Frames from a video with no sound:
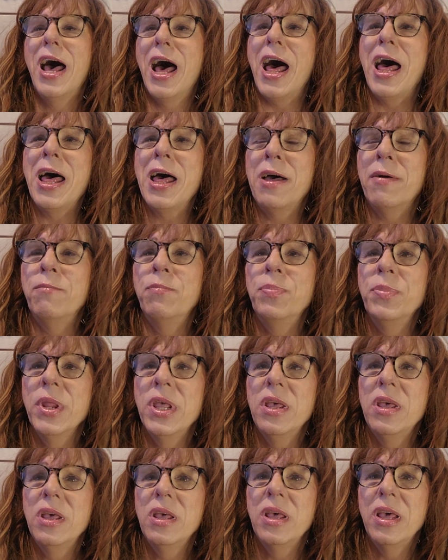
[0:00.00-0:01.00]
And
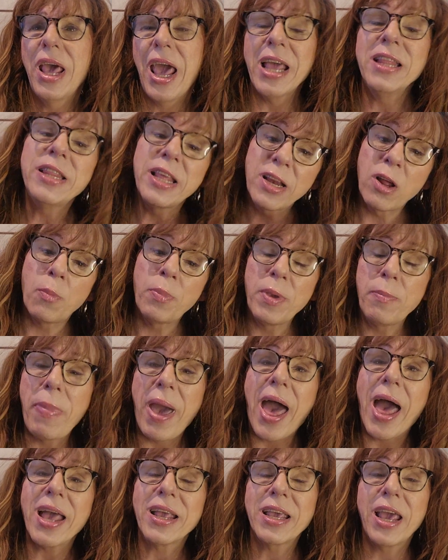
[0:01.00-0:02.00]
then I'll be
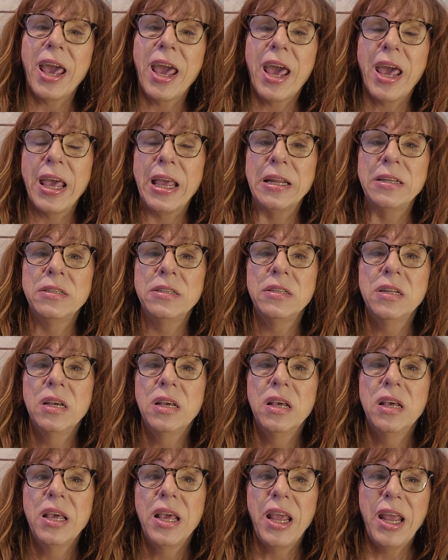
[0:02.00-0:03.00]
back. And
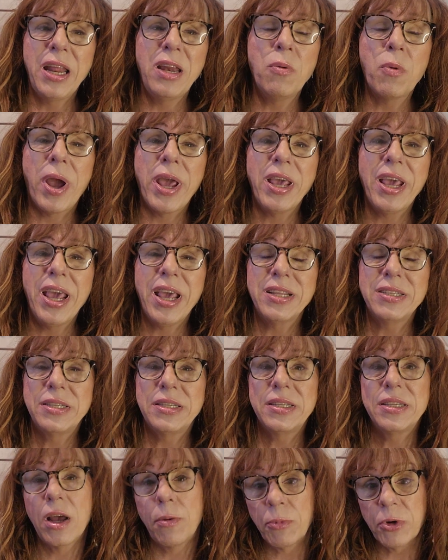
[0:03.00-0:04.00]
anyway, it's
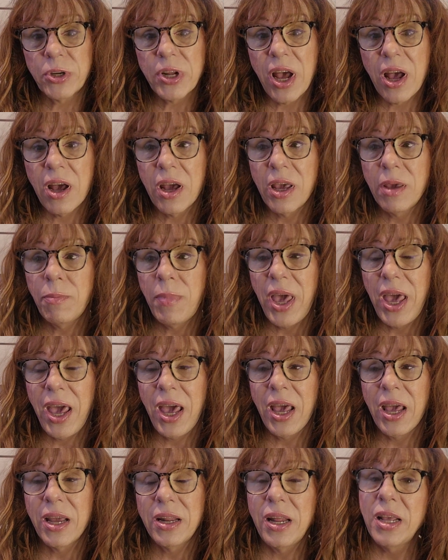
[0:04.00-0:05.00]
summertime
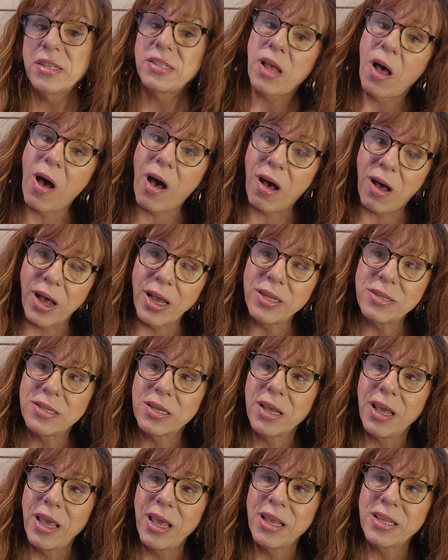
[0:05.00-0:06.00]
and it's hot.
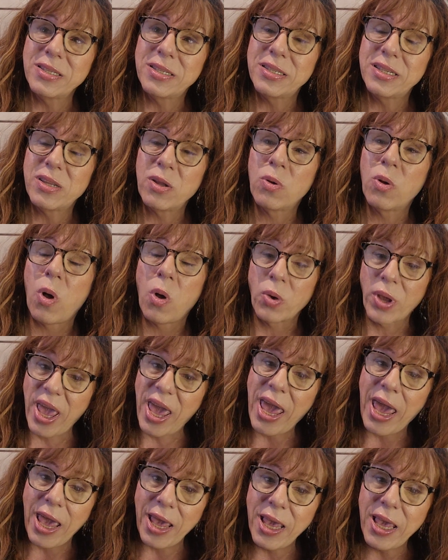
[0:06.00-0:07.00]
It's still
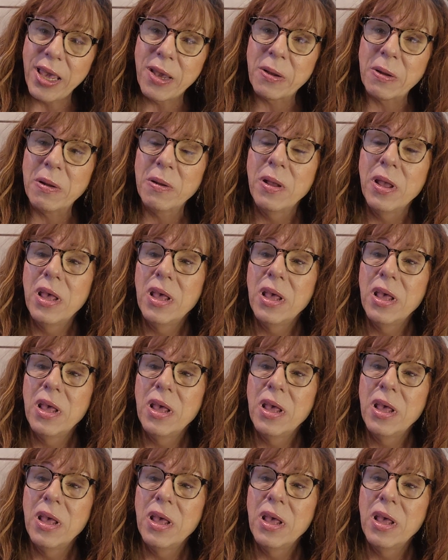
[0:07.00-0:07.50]
okay here.